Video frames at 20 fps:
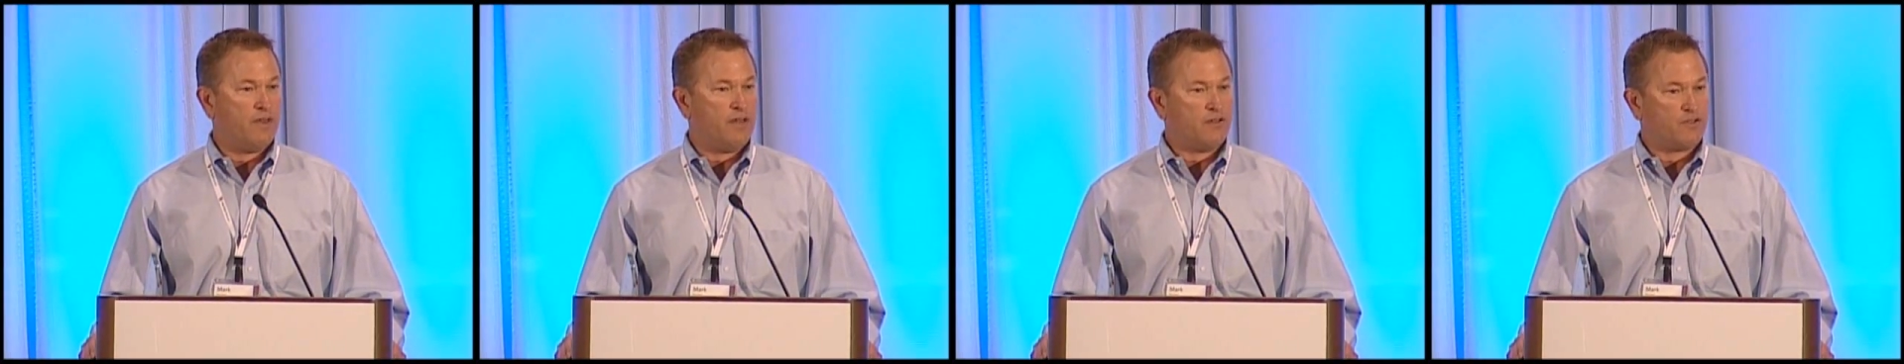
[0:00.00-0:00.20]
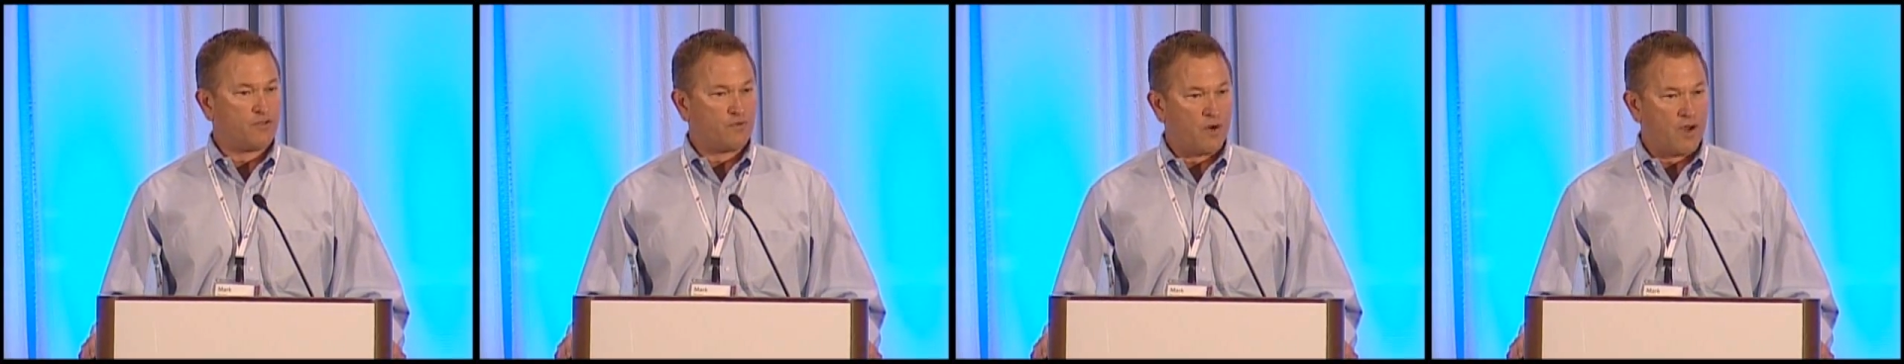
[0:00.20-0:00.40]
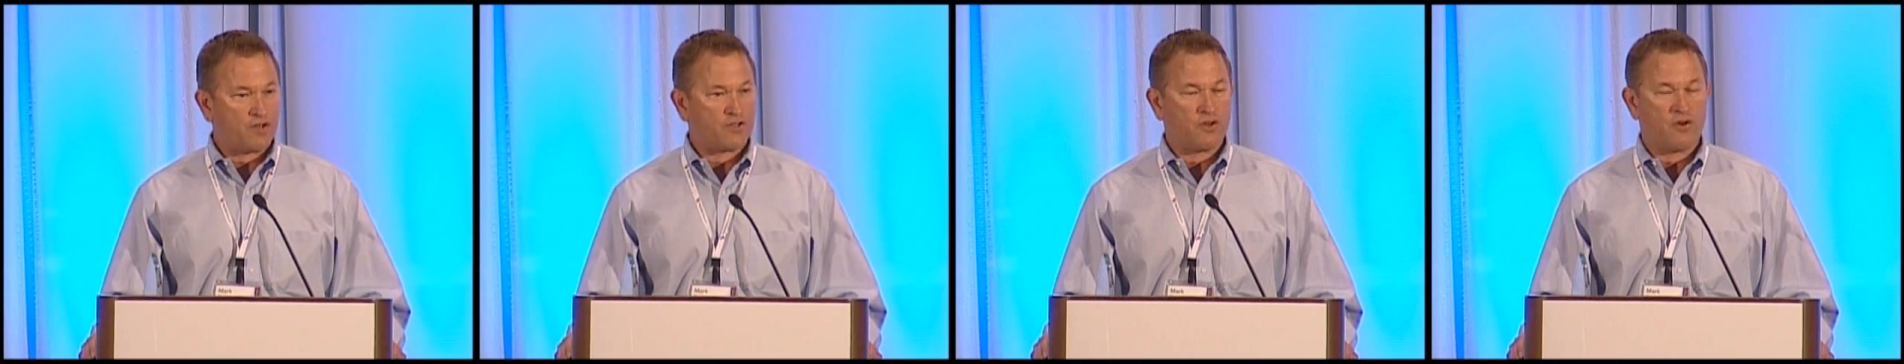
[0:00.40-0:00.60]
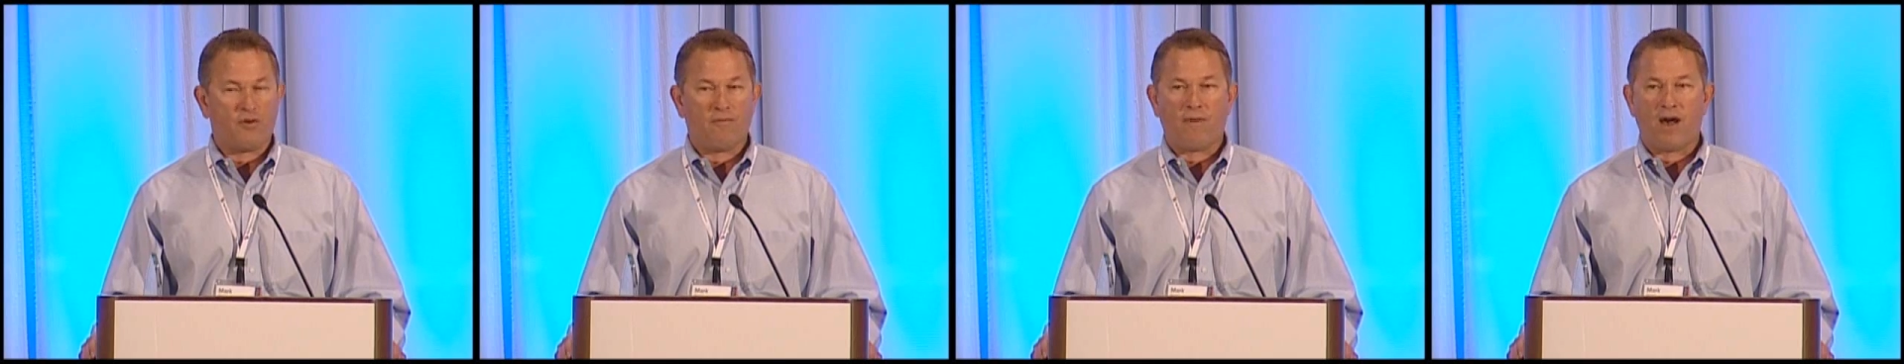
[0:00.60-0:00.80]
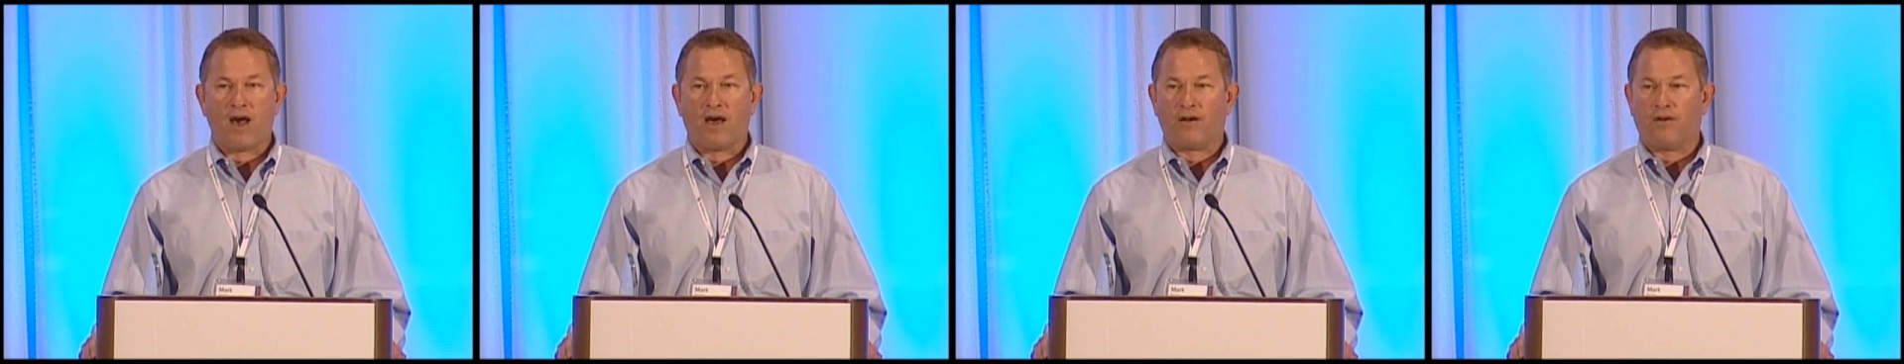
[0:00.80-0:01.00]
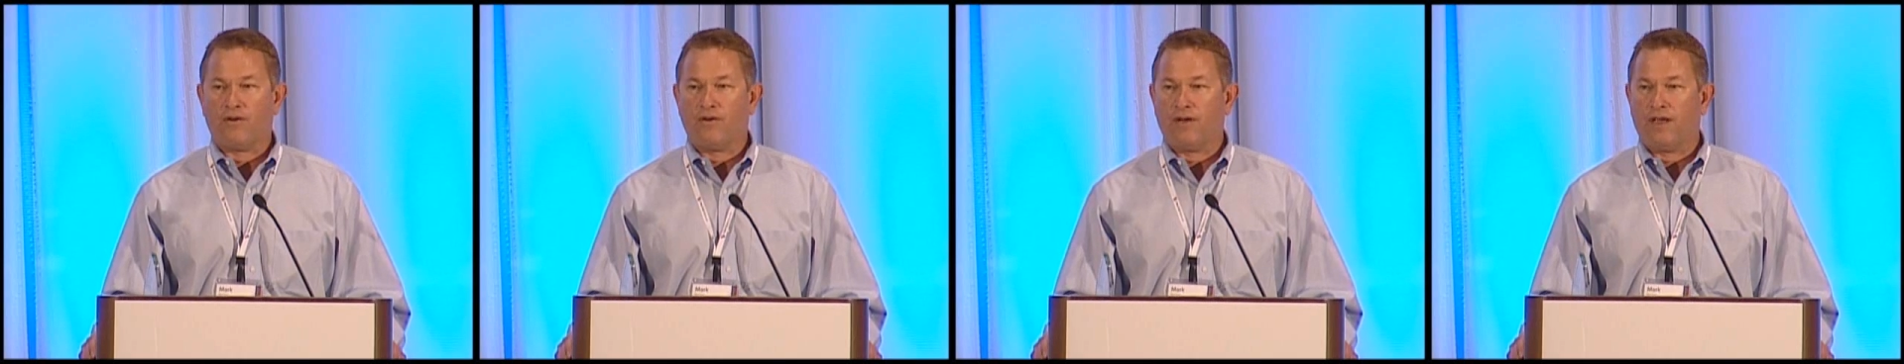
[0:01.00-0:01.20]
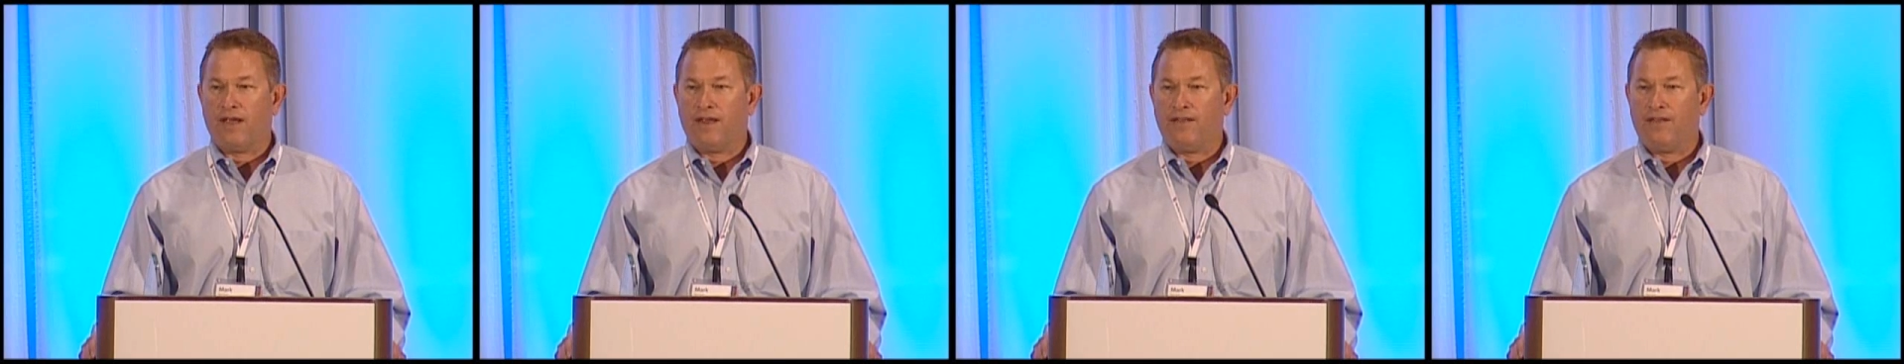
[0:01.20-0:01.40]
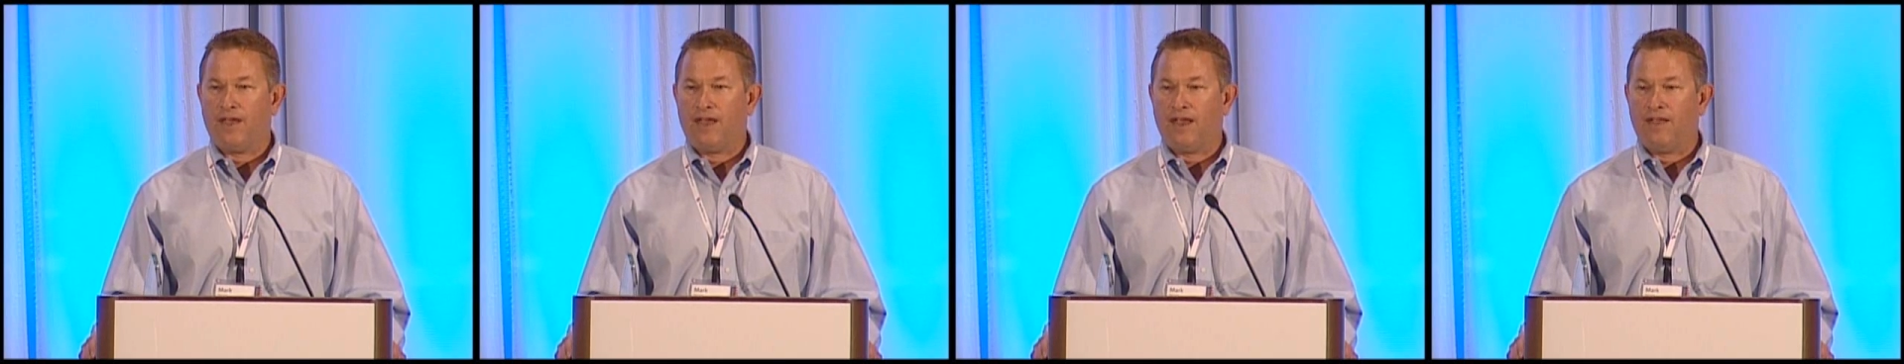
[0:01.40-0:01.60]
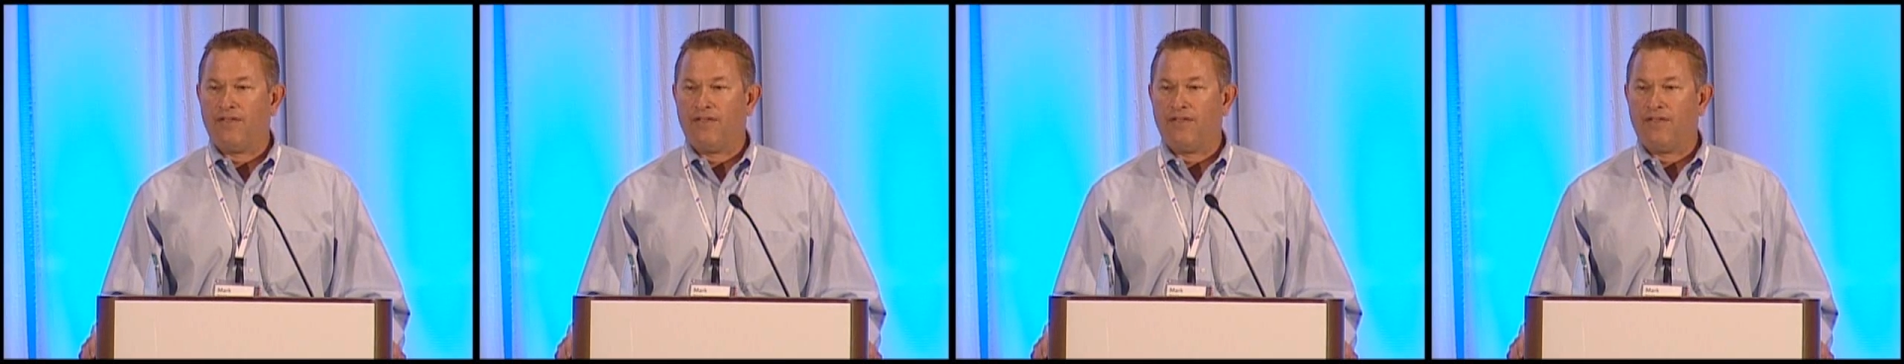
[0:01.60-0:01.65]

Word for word: the instructional model and,